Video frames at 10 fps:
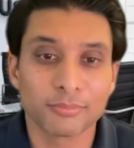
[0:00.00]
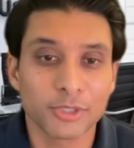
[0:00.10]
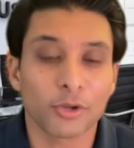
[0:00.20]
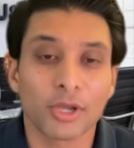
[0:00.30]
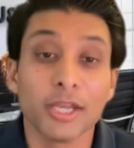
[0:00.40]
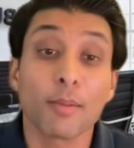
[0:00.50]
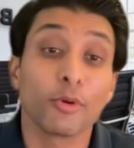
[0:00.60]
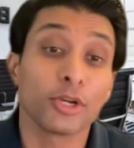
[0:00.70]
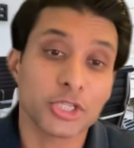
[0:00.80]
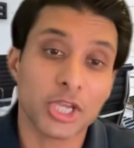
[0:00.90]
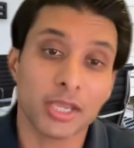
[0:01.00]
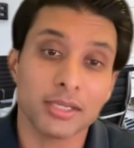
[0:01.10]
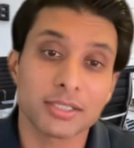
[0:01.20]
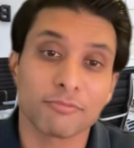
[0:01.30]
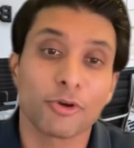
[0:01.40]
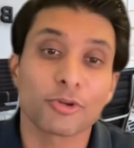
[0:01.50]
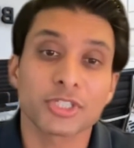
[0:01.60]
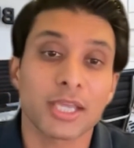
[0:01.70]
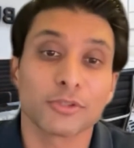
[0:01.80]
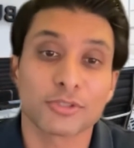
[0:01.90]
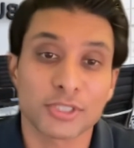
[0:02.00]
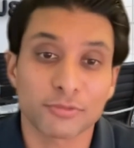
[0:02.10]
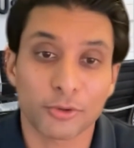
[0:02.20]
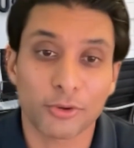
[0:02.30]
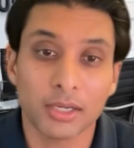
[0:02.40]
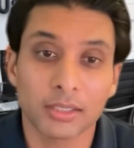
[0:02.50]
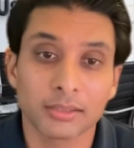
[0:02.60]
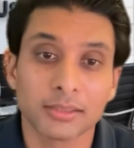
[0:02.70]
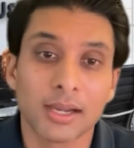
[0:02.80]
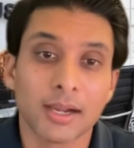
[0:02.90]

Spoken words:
a numbering change and folks take those things for granted,